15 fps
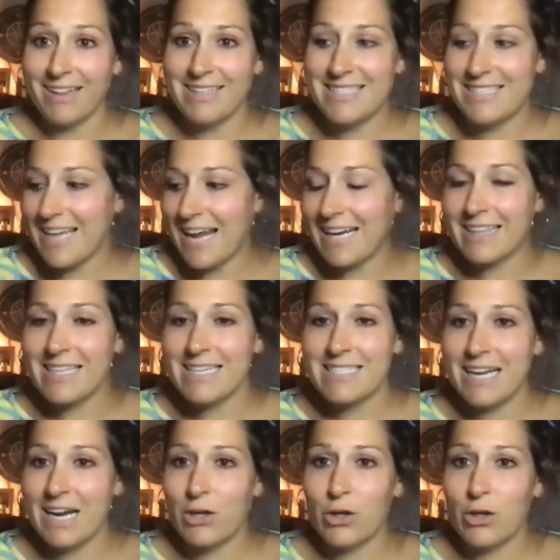setting the
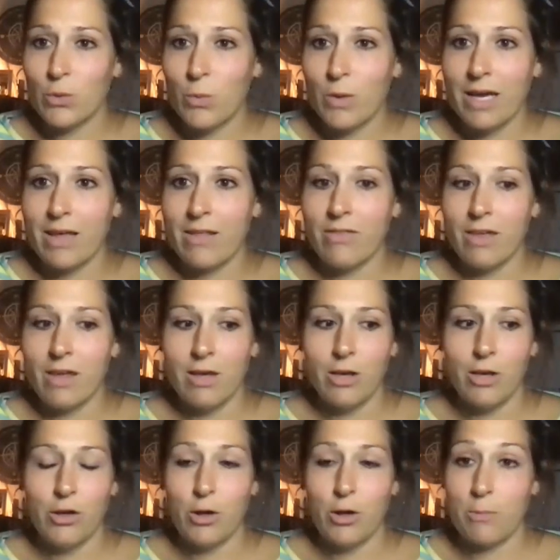standard with
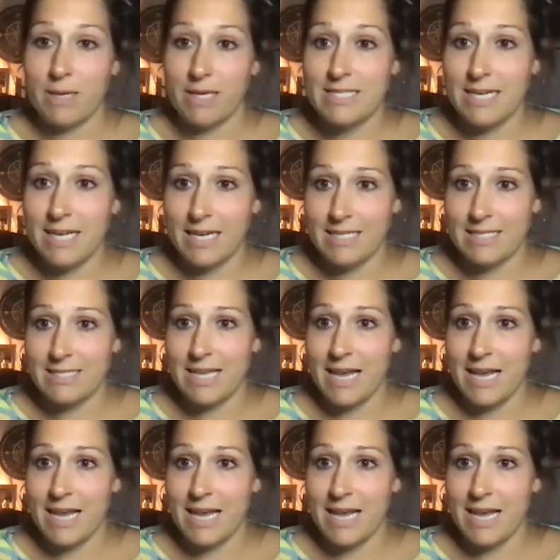your business